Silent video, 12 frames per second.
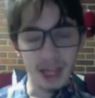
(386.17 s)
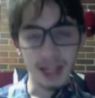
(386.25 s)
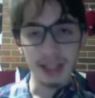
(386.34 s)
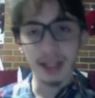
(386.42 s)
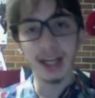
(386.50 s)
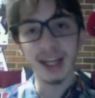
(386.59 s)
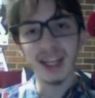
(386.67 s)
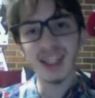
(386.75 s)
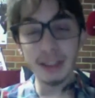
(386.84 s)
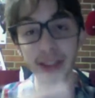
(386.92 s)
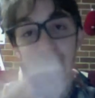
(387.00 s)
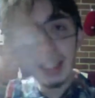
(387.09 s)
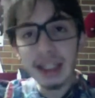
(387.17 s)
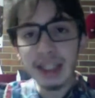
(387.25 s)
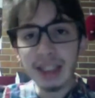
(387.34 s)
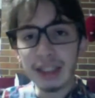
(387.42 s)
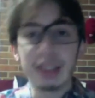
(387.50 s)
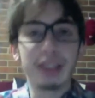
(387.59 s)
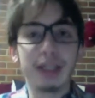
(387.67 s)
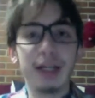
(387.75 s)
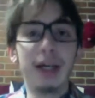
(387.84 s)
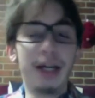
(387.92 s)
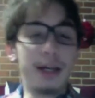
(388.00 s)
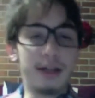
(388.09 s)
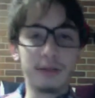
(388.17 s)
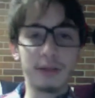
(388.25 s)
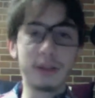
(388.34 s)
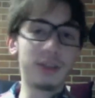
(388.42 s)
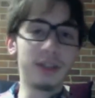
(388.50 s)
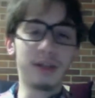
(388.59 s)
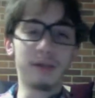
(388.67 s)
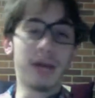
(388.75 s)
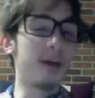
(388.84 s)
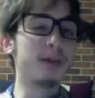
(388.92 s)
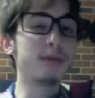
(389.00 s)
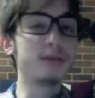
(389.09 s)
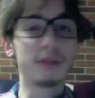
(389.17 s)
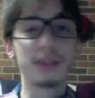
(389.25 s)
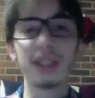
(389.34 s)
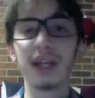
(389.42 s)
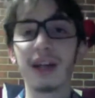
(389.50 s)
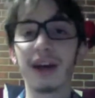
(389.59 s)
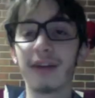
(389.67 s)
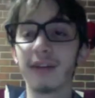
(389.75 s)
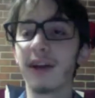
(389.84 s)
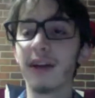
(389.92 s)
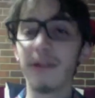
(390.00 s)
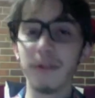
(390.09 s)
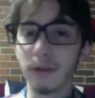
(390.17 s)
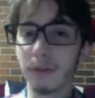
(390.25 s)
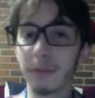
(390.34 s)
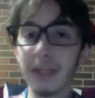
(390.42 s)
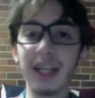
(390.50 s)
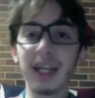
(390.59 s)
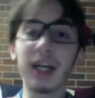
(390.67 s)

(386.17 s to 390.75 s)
He sees Christine Raoult together after he forbid